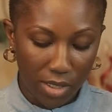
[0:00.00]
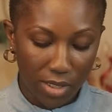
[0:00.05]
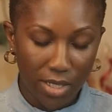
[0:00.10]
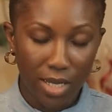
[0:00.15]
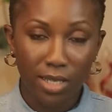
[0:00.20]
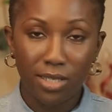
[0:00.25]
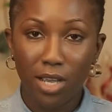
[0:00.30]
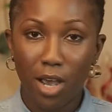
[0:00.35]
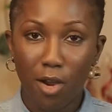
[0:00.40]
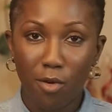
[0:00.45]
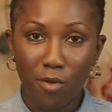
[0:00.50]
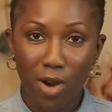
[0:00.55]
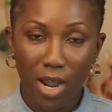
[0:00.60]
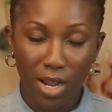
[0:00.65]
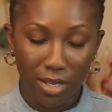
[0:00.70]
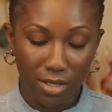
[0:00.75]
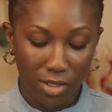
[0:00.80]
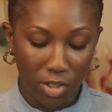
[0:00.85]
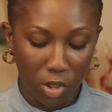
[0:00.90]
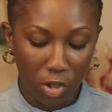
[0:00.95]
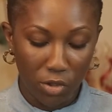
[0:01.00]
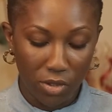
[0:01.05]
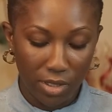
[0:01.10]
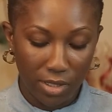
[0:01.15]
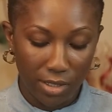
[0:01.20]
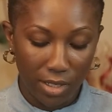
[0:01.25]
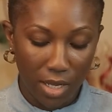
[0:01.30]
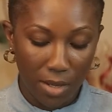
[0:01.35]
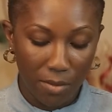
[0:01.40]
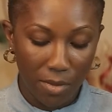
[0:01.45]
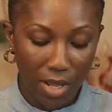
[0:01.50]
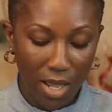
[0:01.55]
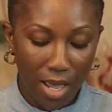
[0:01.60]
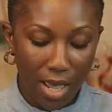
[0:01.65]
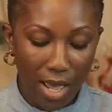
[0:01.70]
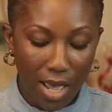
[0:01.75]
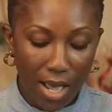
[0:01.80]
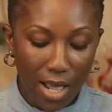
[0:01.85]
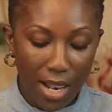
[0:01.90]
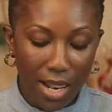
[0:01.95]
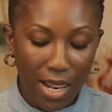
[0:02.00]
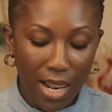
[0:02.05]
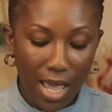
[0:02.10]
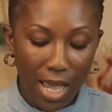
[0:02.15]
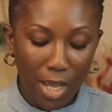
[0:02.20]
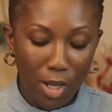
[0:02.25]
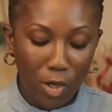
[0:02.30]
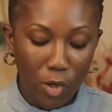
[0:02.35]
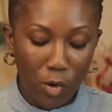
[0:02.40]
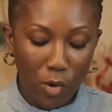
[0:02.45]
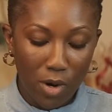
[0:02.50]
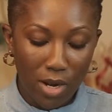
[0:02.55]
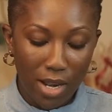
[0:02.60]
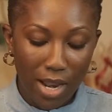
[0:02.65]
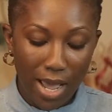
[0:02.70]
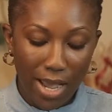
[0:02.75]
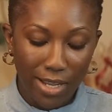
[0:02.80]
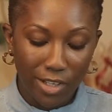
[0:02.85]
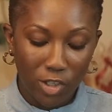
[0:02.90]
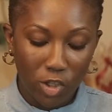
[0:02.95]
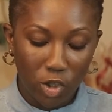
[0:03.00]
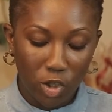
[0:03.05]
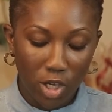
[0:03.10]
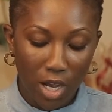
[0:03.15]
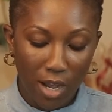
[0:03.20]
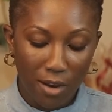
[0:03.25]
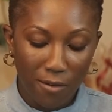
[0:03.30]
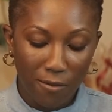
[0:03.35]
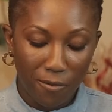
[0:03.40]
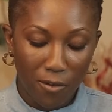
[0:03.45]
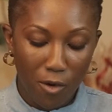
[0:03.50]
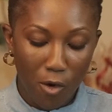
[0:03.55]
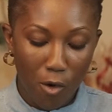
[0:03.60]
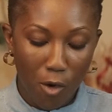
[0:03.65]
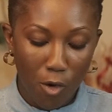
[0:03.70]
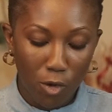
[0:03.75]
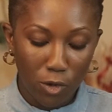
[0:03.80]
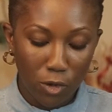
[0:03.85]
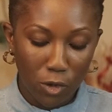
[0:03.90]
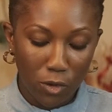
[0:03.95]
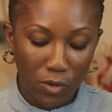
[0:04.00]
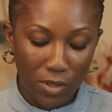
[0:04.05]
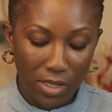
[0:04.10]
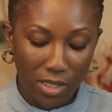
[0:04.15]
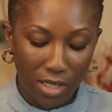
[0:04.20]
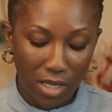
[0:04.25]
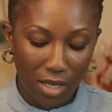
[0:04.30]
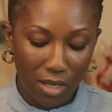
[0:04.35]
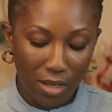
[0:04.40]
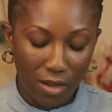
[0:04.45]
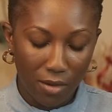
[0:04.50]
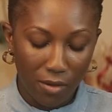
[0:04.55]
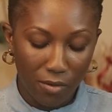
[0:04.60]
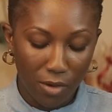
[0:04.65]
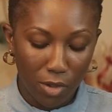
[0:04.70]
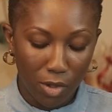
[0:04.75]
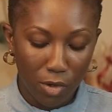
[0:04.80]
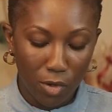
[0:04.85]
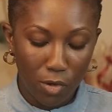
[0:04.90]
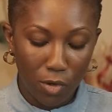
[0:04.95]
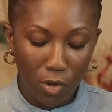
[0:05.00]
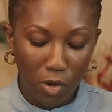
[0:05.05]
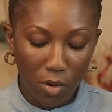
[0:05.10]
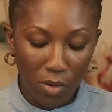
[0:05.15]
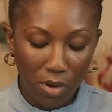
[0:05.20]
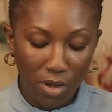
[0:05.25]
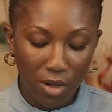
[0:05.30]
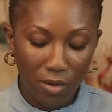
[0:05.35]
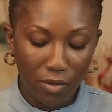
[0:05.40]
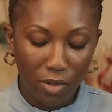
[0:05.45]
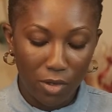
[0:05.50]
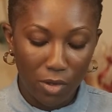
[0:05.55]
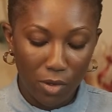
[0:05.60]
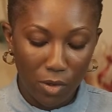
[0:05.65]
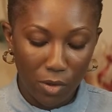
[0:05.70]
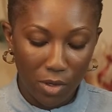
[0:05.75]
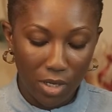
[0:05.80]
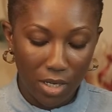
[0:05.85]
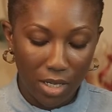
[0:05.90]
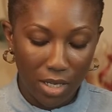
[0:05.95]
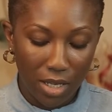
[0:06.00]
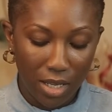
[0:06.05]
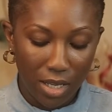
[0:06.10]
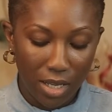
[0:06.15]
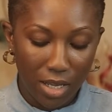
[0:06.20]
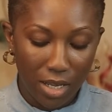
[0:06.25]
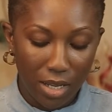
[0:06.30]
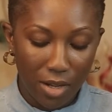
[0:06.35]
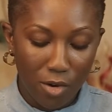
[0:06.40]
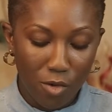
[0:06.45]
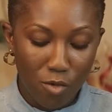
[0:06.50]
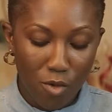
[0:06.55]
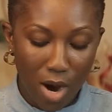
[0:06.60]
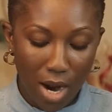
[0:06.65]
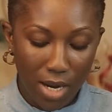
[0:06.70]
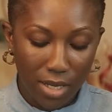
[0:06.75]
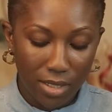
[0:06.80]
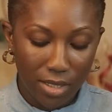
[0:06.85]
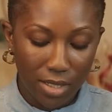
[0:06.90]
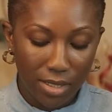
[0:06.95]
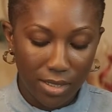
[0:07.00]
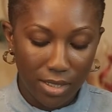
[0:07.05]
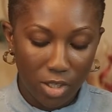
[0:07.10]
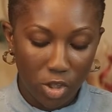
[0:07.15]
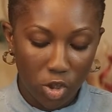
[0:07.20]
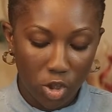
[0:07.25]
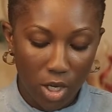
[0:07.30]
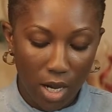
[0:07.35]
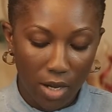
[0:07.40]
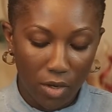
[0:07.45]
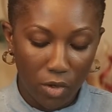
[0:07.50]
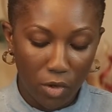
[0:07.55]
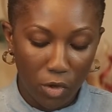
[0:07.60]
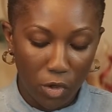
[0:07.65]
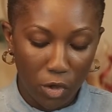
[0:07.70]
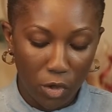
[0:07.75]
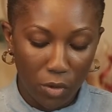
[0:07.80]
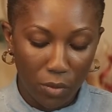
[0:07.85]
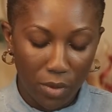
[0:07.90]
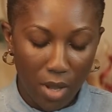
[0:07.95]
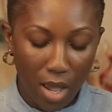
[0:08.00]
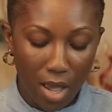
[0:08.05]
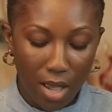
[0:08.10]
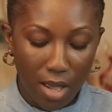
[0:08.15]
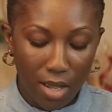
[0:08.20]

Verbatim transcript: It says, Arise, Jerusalem, let your light shine for all to see, for the glory of the Lord rises to shine on you.